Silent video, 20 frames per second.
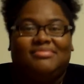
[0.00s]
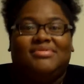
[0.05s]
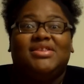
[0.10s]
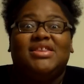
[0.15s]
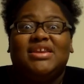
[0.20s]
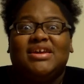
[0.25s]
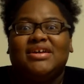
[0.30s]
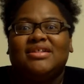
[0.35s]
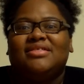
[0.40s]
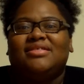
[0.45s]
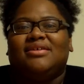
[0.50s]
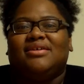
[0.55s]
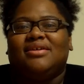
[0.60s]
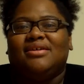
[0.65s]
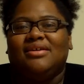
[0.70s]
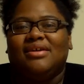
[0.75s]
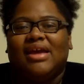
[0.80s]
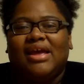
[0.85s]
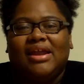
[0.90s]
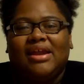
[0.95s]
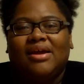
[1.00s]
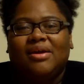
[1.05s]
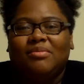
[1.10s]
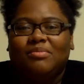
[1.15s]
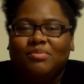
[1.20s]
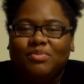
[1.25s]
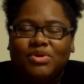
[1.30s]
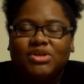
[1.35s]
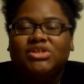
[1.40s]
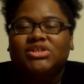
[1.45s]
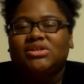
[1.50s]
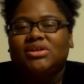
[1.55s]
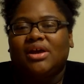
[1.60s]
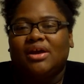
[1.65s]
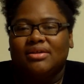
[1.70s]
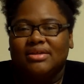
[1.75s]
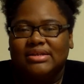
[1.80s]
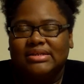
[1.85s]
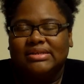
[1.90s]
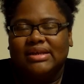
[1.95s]
nothing, and I'm pushing
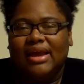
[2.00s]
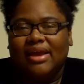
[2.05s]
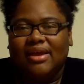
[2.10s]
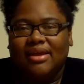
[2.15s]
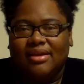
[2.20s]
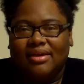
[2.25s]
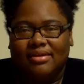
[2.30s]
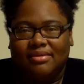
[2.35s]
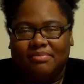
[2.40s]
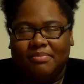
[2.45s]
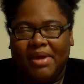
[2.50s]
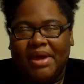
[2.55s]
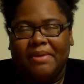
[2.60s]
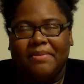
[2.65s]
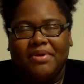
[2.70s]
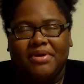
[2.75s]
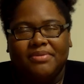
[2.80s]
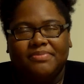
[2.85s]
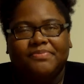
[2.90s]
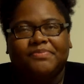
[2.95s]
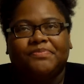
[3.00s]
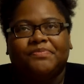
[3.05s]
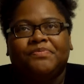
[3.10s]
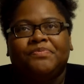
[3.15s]
out the second baby.